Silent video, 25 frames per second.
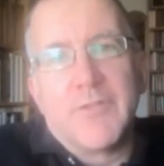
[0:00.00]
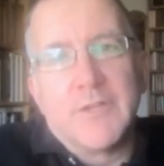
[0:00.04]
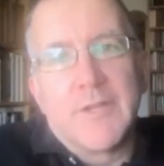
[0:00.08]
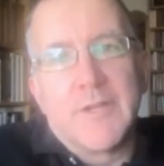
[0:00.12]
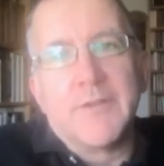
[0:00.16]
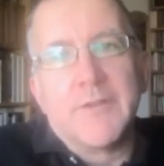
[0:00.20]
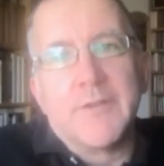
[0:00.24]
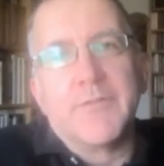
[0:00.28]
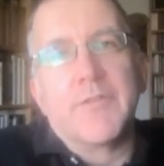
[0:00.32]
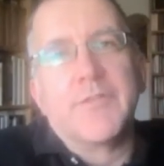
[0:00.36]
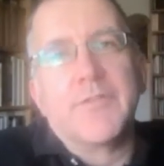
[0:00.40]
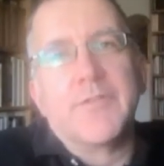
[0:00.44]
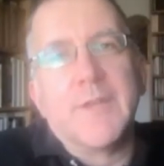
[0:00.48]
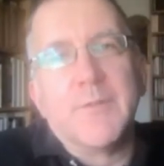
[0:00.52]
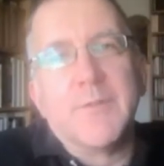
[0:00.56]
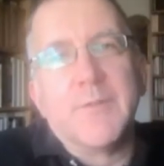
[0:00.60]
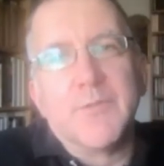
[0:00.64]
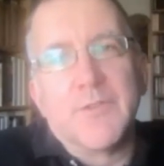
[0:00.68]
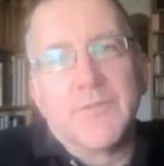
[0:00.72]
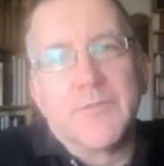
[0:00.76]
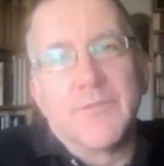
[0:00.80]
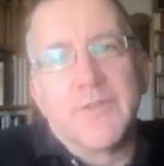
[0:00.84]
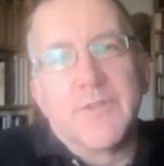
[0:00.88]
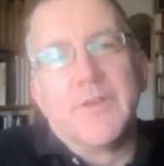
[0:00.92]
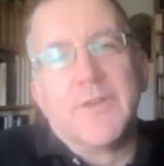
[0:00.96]
lot of the
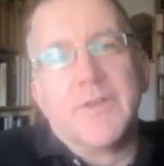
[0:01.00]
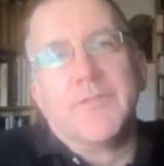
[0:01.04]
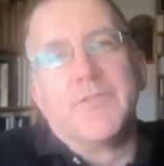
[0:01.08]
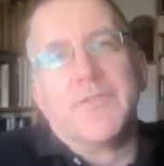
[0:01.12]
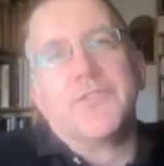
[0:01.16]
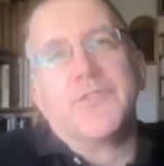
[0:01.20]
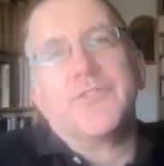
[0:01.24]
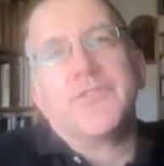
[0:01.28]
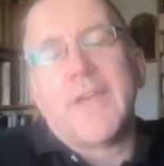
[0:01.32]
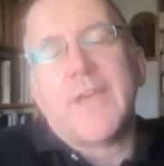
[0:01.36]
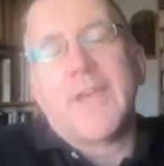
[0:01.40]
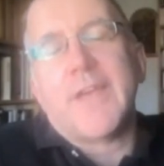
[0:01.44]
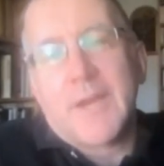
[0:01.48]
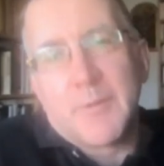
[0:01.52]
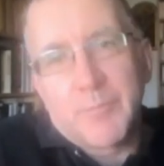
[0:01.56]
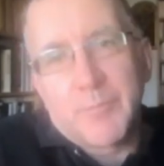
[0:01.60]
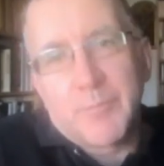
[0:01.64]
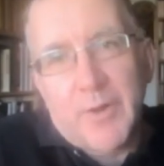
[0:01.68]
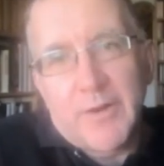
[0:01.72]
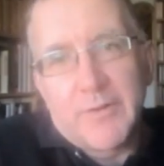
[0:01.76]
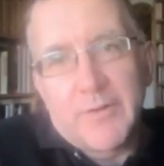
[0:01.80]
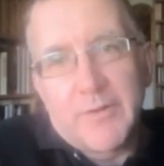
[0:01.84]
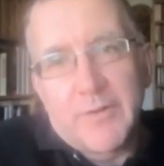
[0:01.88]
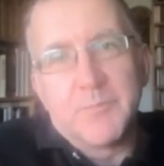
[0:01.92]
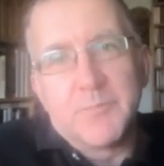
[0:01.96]
themes of the second
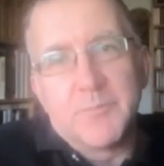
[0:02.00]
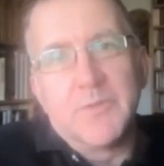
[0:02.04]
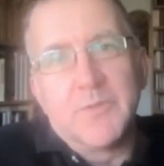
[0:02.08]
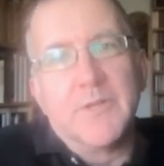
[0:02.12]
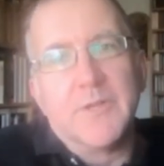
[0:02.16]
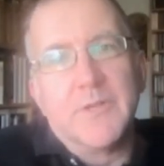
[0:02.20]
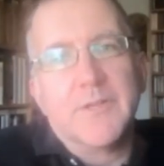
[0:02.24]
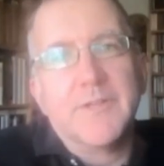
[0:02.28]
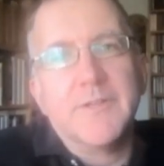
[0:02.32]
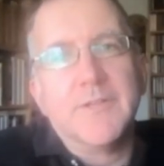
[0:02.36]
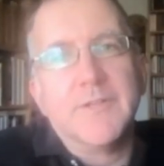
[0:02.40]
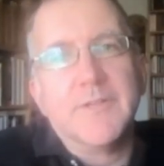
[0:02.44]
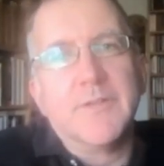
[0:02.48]
part of the book,